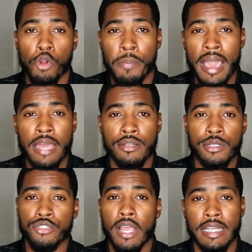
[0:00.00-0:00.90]
or pattern
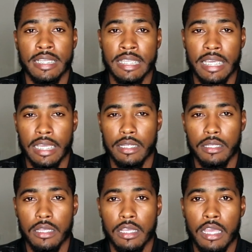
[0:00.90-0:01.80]
you're trying to
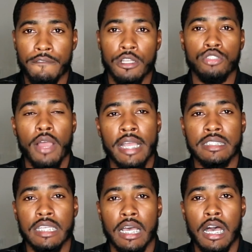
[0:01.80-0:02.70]
get. If you're
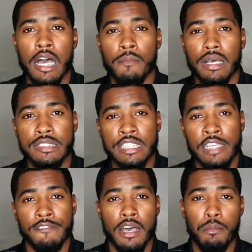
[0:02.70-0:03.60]
trying to um,
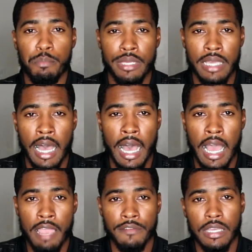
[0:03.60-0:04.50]
achieve a
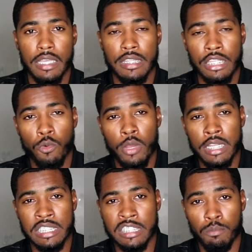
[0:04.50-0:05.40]
beehive, then you
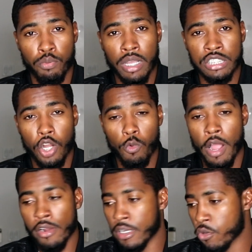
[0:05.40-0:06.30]
wanna just brush
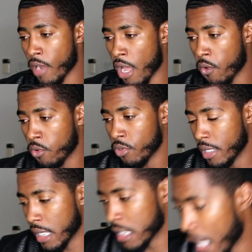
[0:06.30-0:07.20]
around the crown in